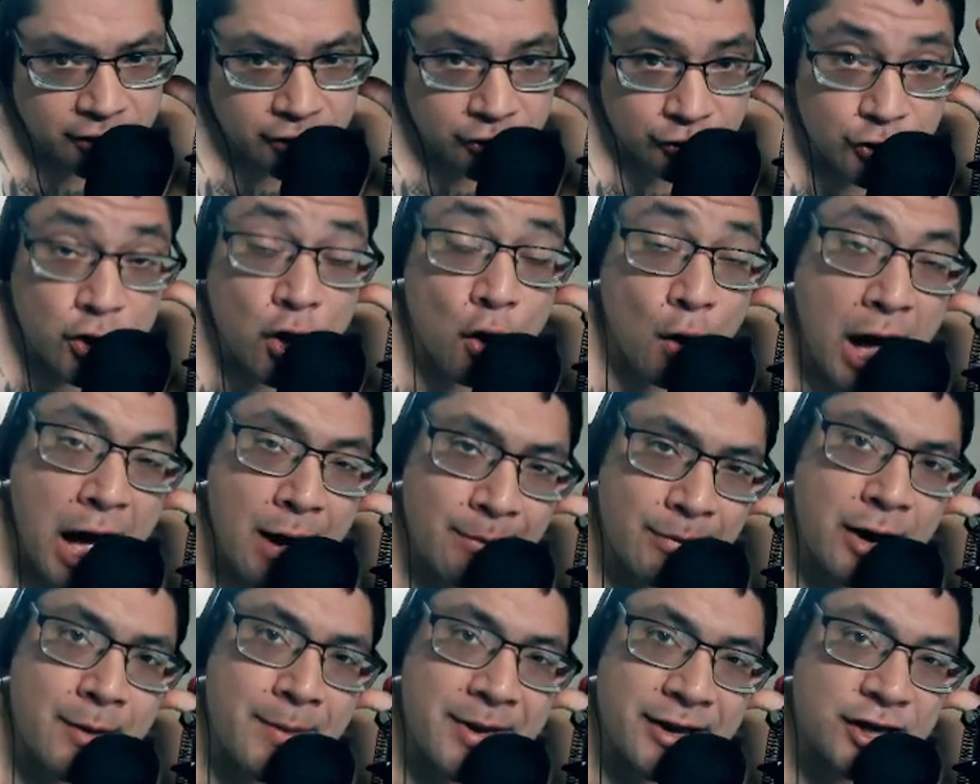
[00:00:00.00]
No, how
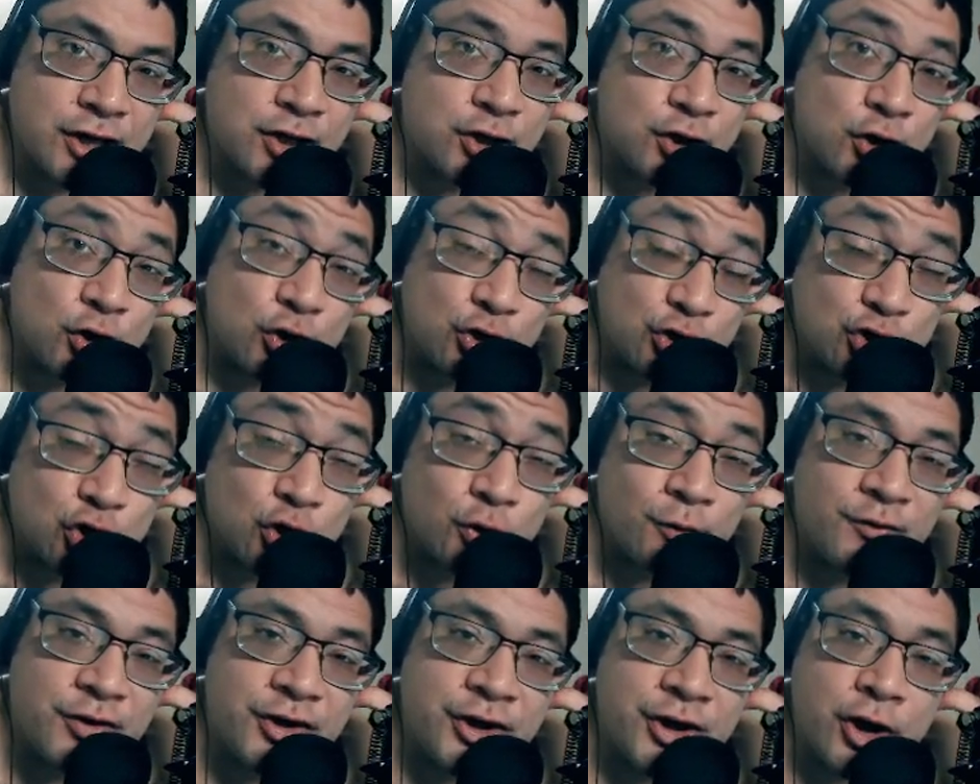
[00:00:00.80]
about I make a YouTube
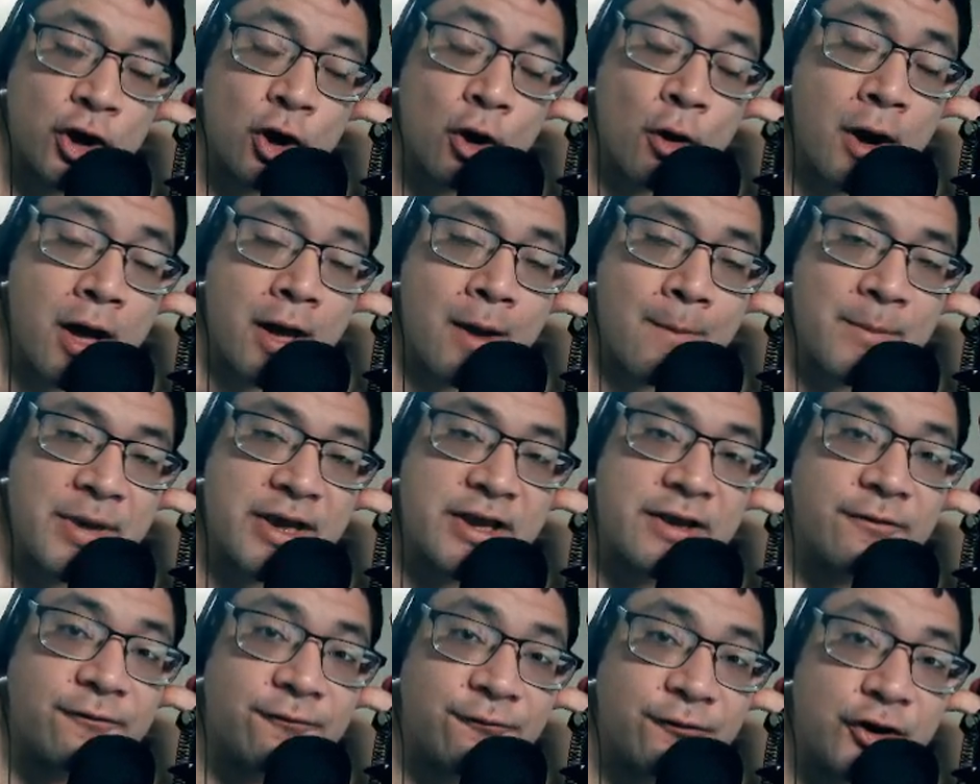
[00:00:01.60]
video
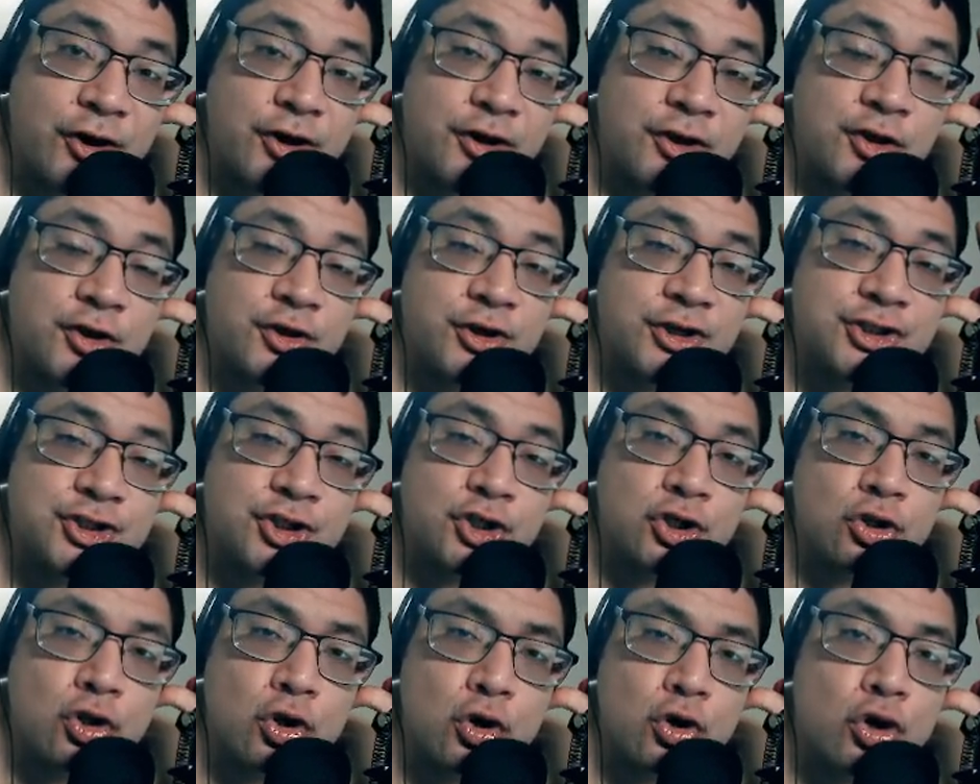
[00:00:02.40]
making fun of you because
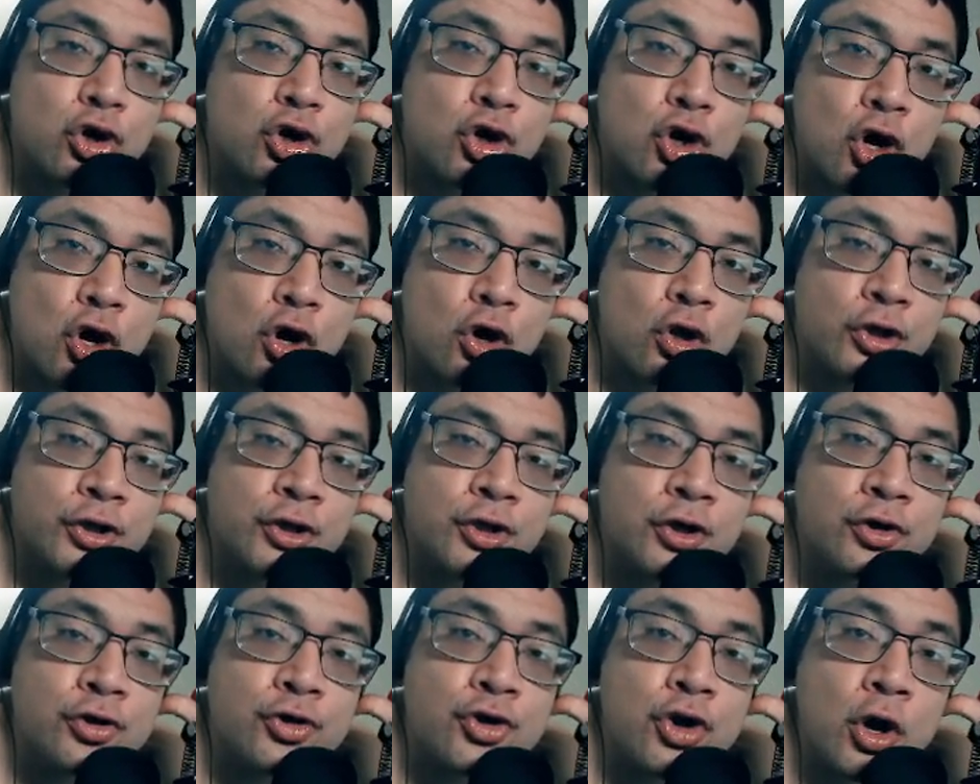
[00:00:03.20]
you're a little girl and you
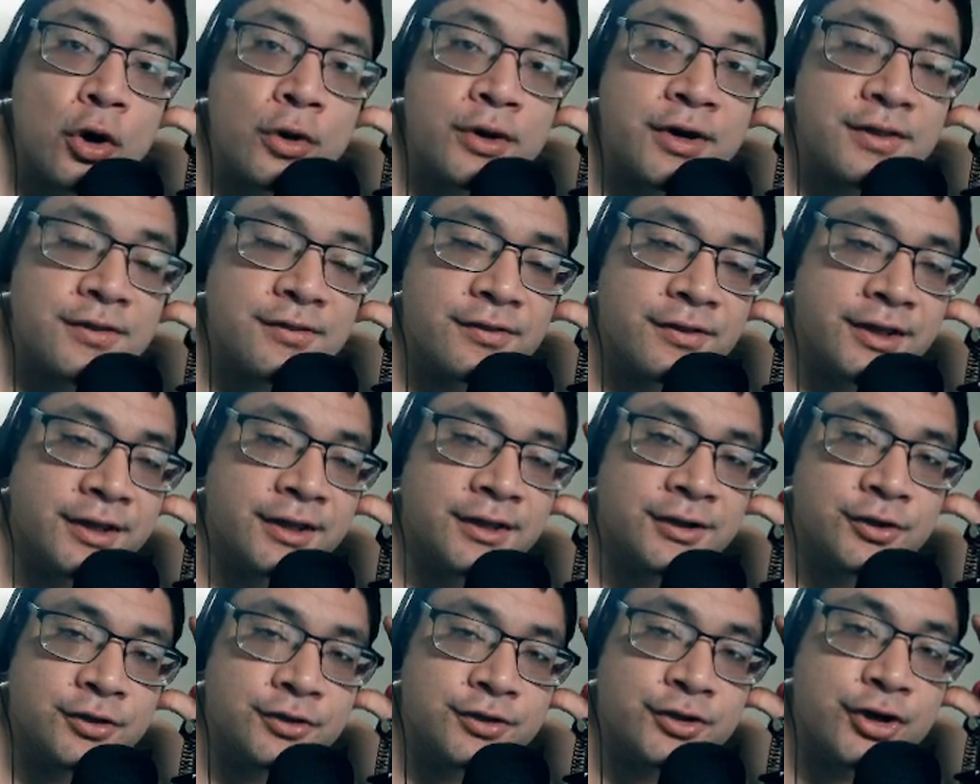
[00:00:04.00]
don't know anything,
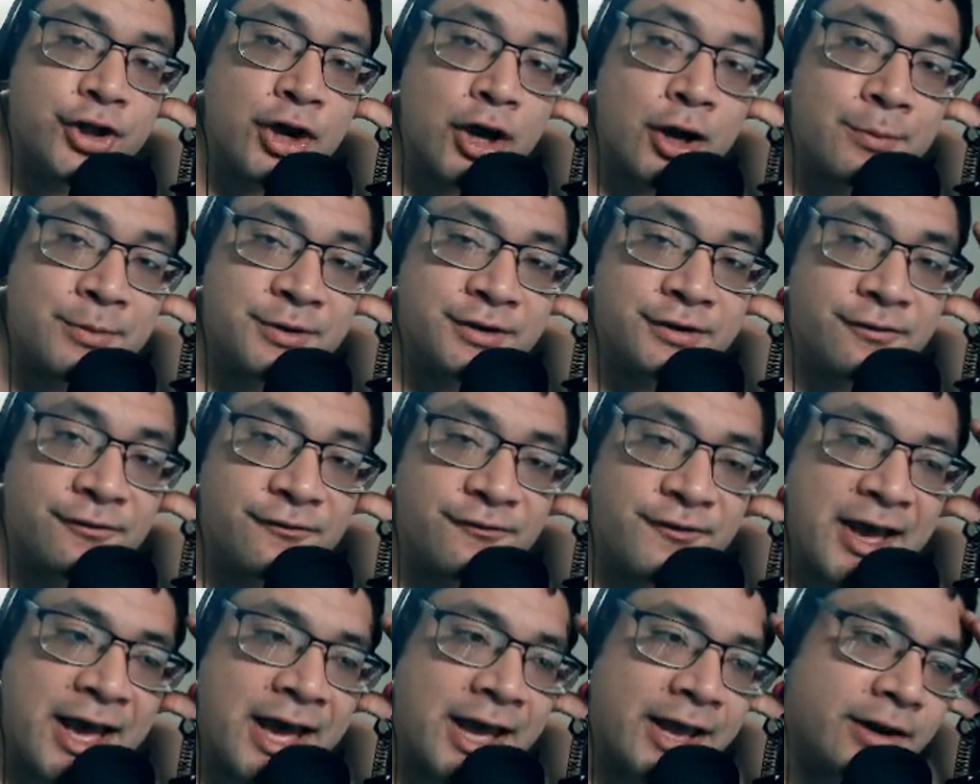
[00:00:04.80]
you're dumb and you're
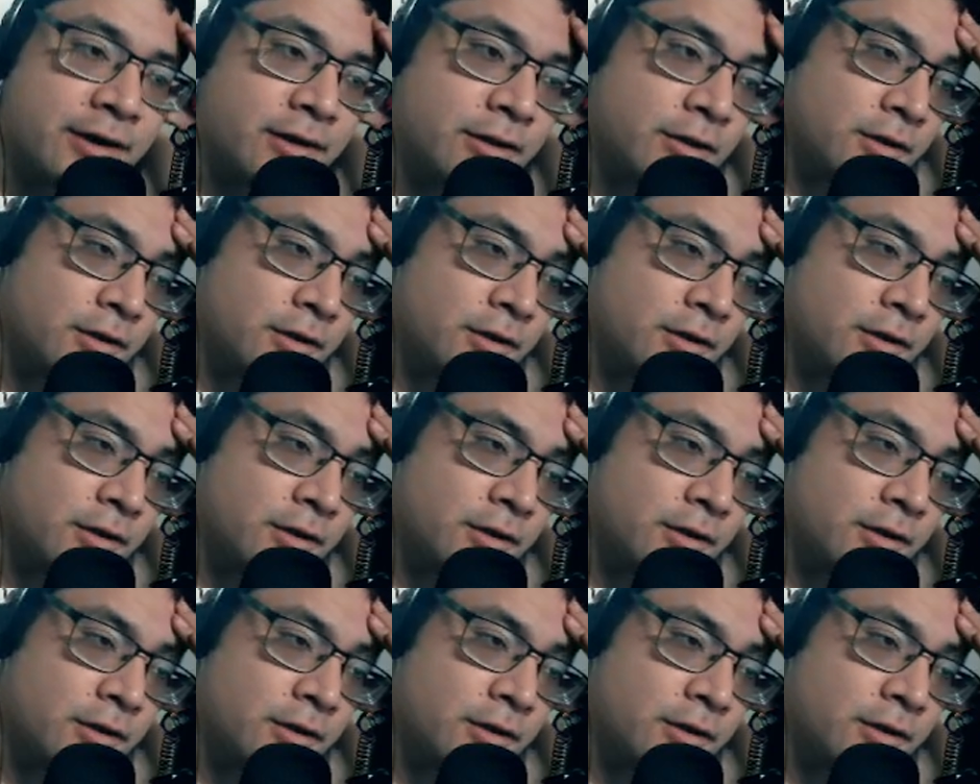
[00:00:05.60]
fat.